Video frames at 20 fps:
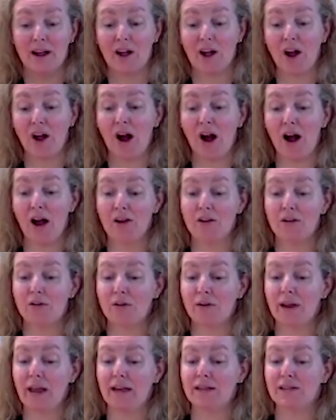God
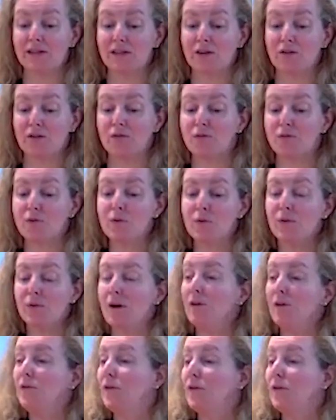creates the fruit of